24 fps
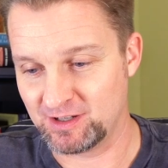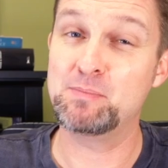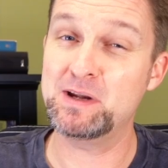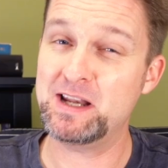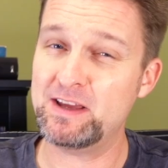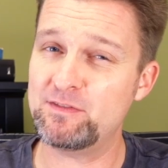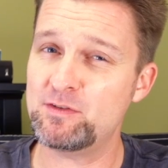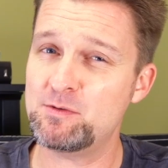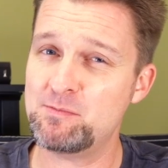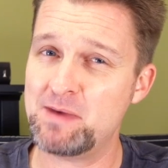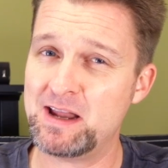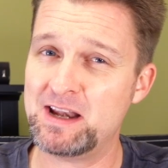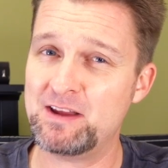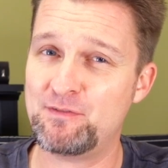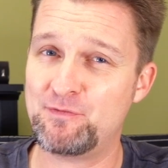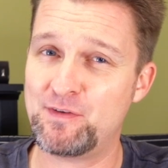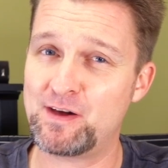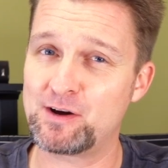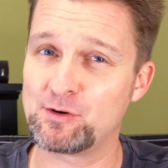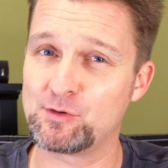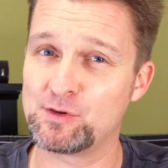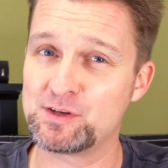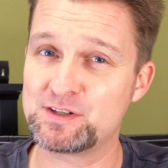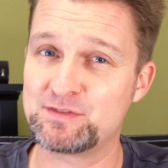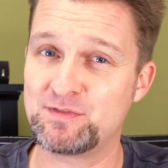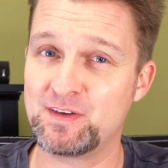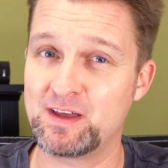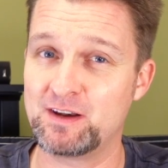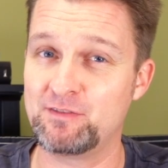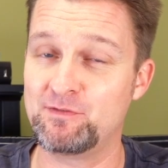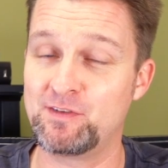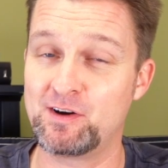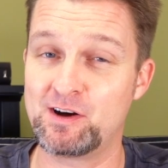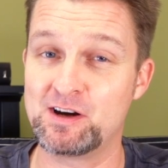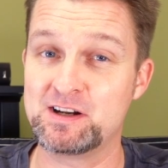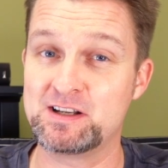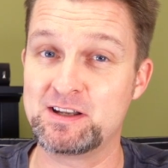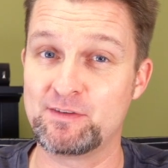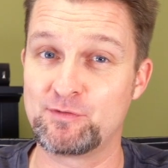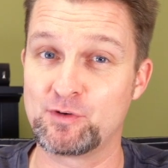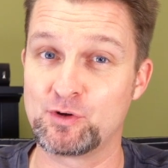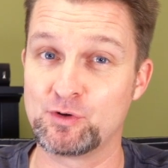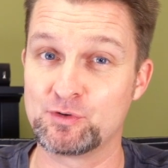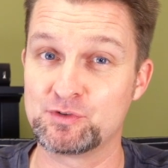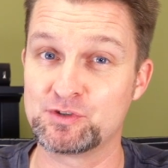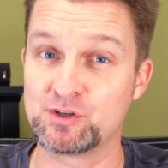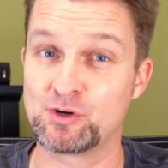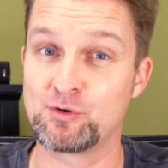But even many Federalists found it very
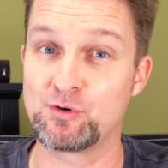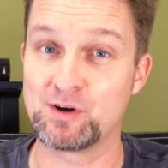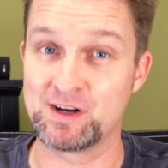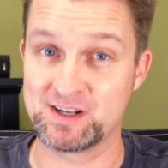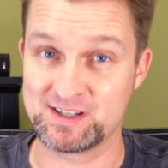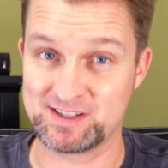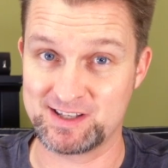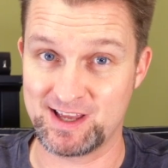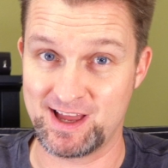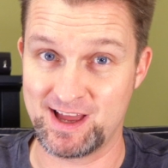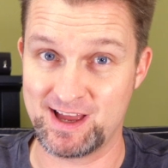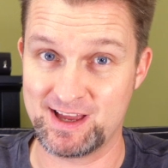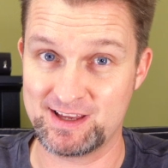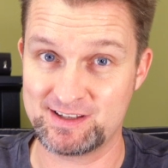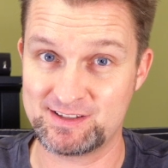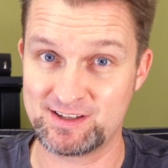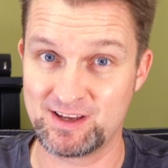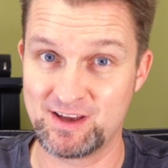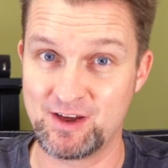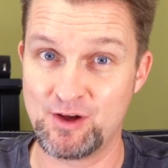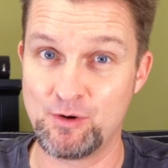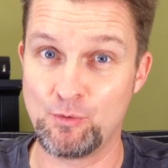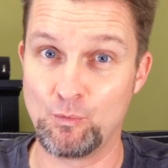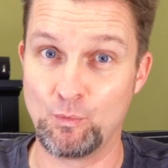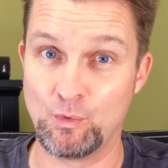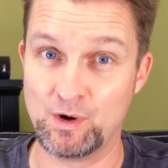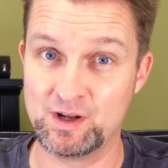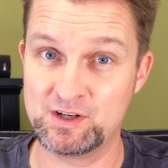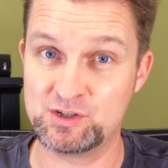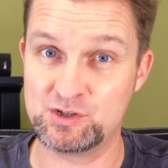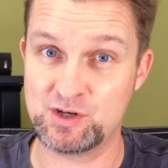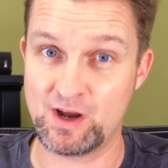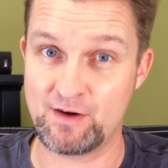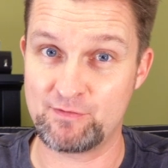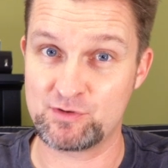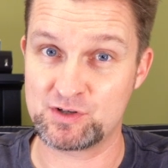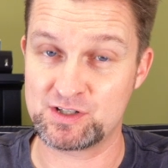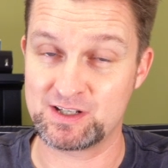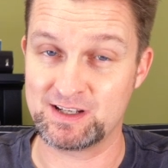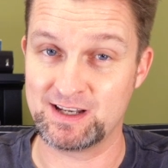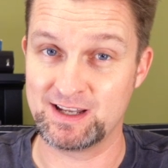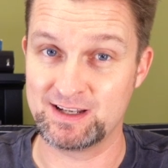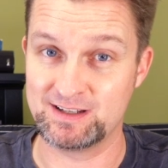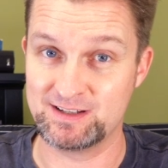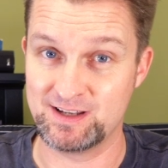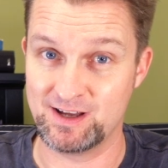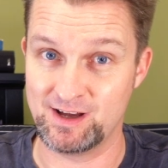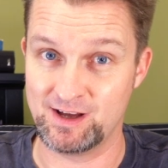difficult to criticize what Jefferson
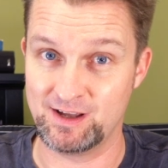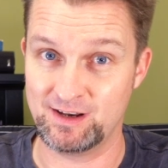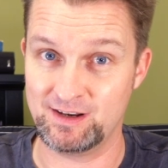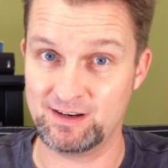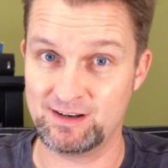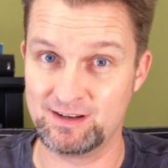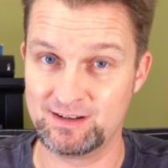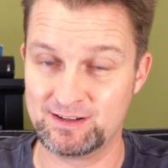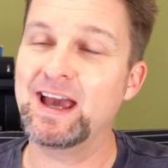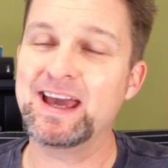had done.